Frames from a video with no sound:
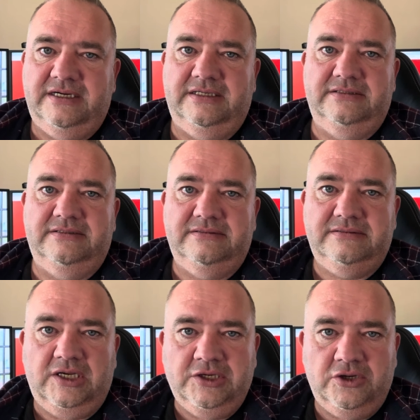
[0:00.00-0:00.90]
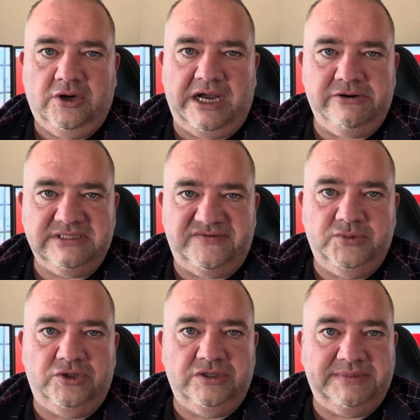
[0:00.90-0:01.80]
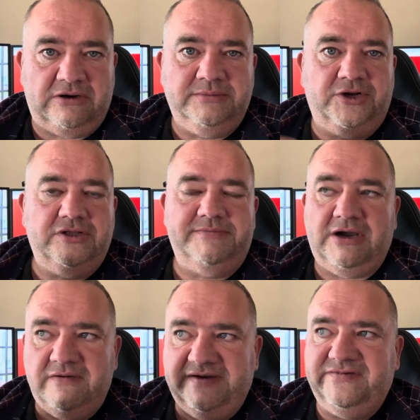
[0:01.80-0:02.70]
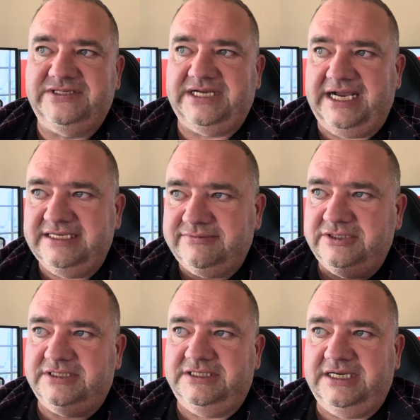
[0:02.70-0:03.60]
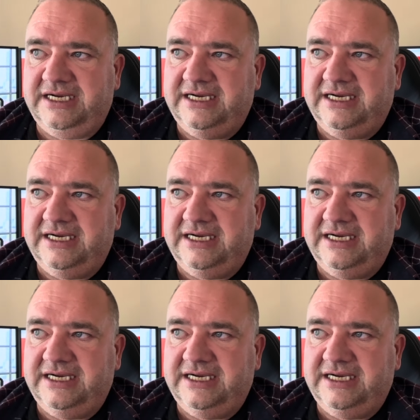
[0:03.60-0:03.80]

And, you know, I always have a moan about them, you know, the amount of advertisements and that.